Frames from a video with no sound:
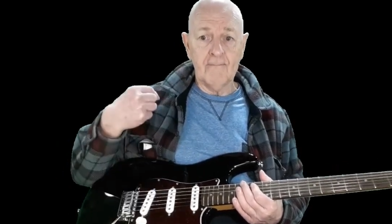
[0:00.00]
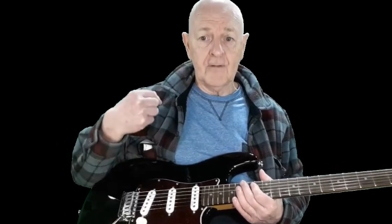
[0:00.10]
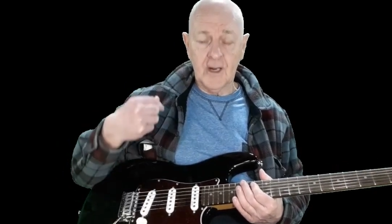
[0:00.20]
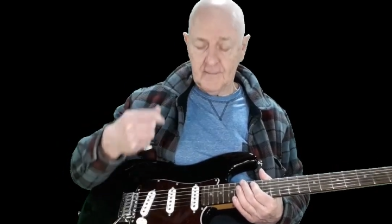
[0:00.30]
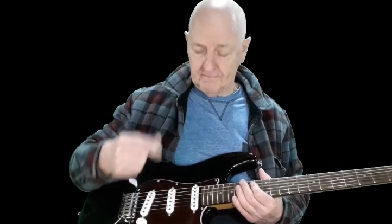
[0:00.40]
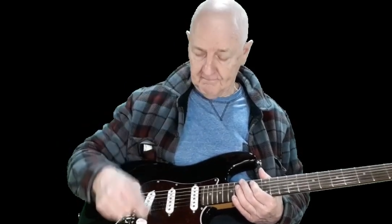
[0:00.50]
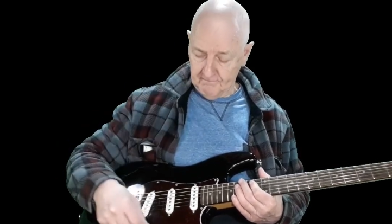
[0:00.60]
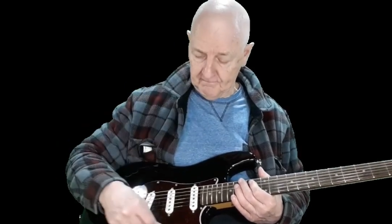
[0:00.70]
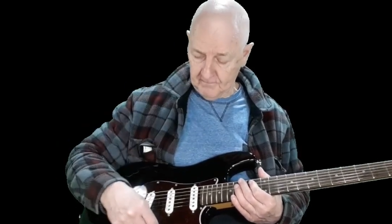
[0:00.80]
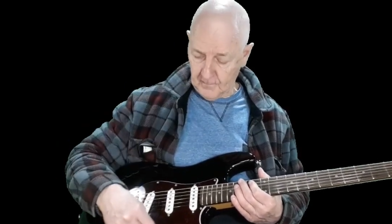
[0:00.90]
right?
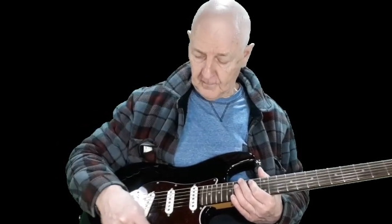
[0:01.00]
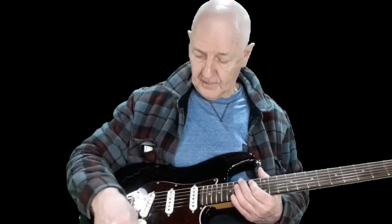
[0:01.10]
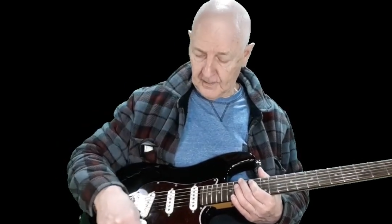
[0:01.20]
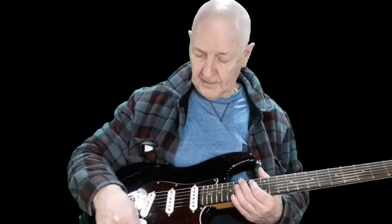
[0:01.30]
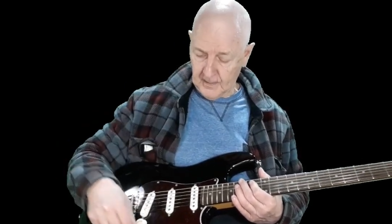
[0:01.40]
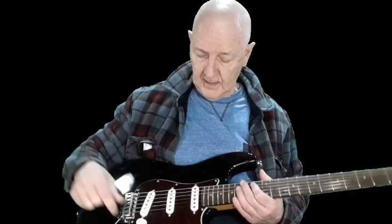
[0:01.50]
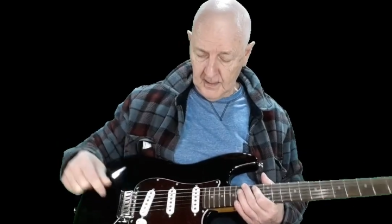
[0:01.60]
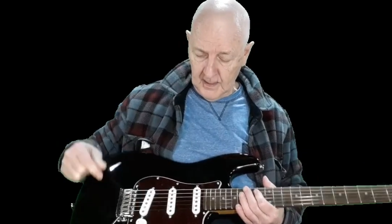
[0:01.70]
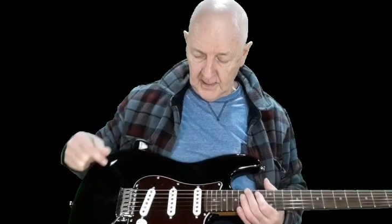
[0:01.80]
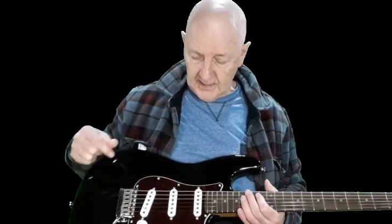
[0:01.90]

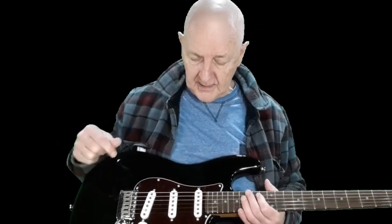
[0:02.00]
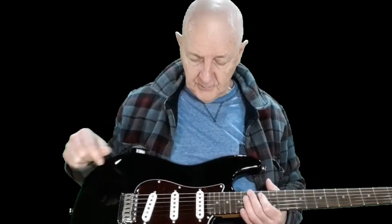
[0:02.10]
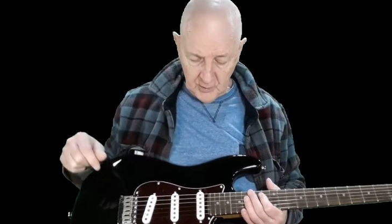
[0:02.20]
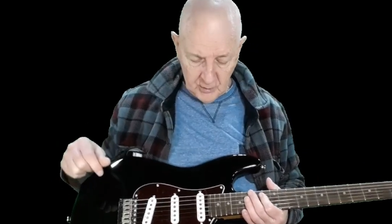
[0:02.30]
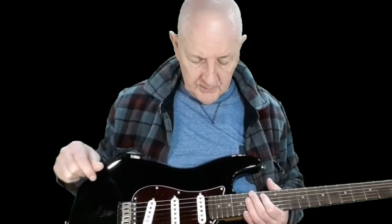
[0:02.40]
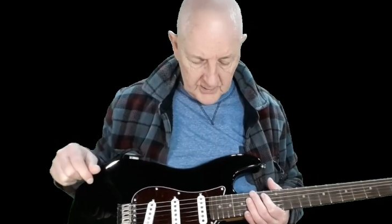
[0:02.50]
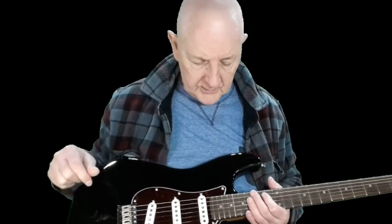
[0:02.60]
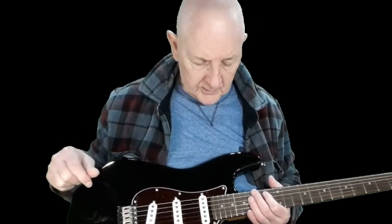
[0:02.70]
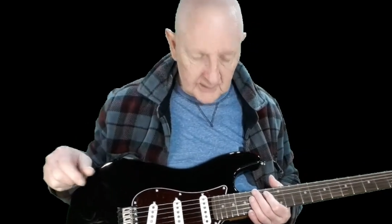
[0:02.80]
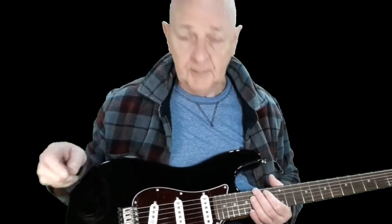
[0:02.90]
And as we know,
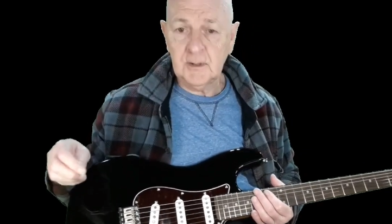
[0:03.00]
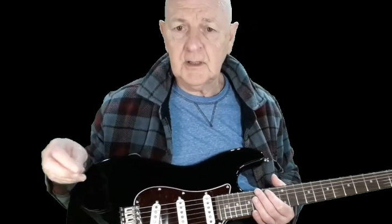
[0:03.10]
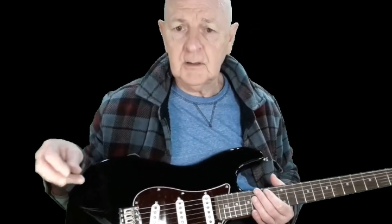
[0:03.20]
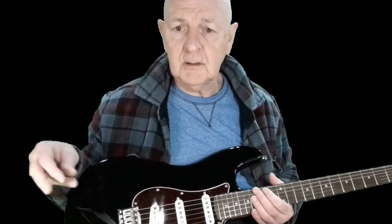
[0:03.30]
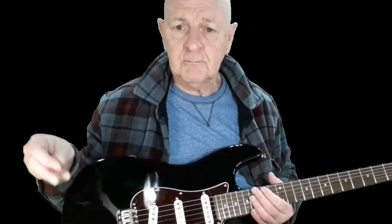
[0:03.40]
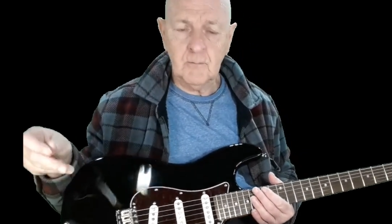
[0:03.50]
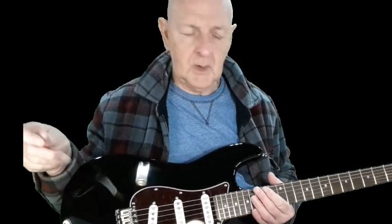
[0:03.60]
Mr. Clapton,